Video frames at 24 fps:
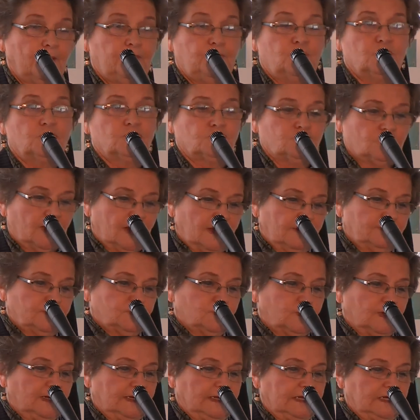Papuan
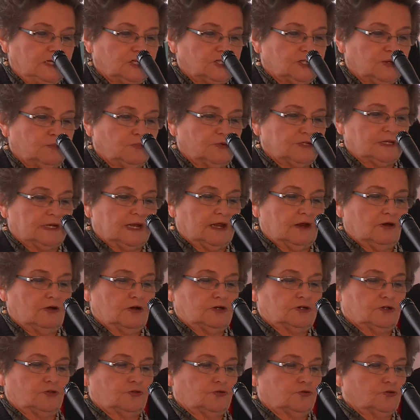tribes, where leadership was
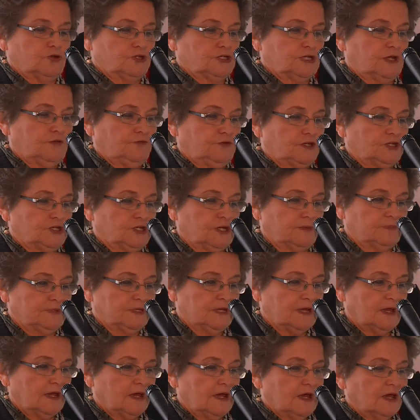inherited through
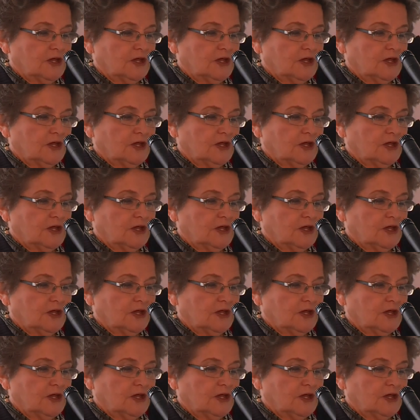chieftainships,